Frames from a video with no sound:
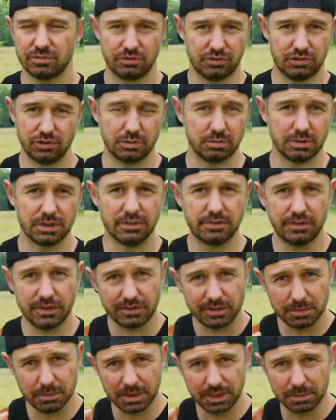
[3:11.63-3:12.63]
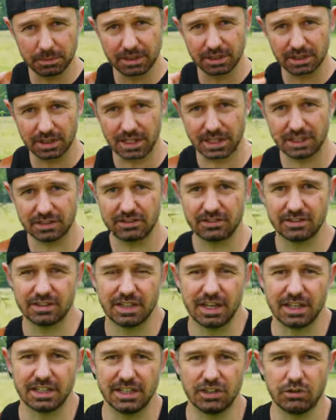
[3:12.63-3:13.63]
shooting with a fifty millimeter lens,
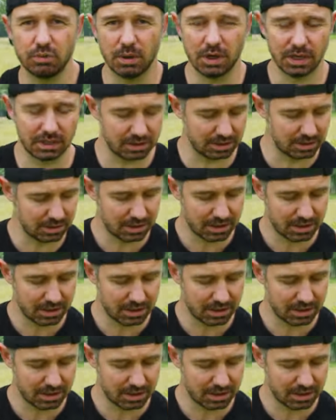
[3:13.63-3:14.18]
like this one,